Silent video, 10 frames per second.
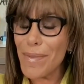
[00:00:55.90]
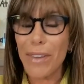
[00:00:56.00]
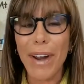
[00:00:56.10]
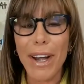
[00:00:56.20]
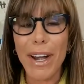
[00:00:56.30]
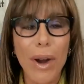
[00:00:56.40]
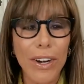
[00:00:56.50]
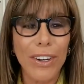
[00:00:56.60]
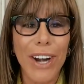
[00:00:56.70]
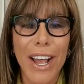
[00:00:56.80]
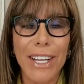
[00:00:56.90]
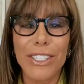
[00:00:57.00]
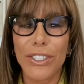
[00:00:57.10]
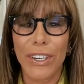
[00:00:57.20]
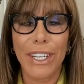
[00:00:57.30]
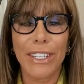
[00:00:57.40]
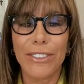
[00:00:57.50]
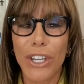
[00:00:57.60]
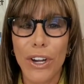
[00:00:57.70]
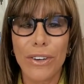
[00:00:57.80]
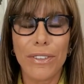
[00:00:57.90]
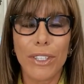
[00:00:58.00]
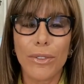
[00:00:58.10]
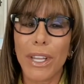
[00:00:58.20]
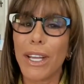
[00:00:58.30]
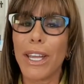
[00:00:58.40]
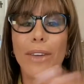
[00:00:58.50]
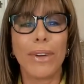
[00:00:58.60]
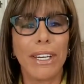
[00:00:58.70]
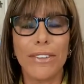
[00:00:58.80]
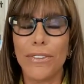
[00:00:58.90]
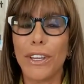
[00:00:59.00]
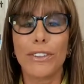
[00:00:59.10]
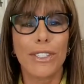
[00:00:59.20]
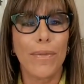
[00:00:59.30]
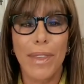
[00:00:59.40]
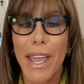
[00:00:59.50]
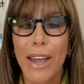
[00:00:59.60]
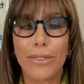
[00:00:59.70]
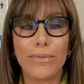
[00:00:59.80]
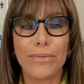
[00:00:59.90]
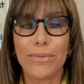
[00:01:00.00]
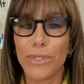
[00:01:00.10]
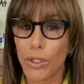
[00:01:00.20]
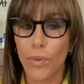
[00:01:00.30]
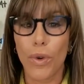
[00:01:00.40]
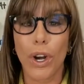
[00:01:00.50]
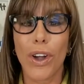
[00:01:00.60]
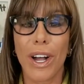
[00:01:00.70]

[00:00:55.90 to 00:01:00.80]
my writing partner and I, during COVID, were like, okay, we need to figure something out to work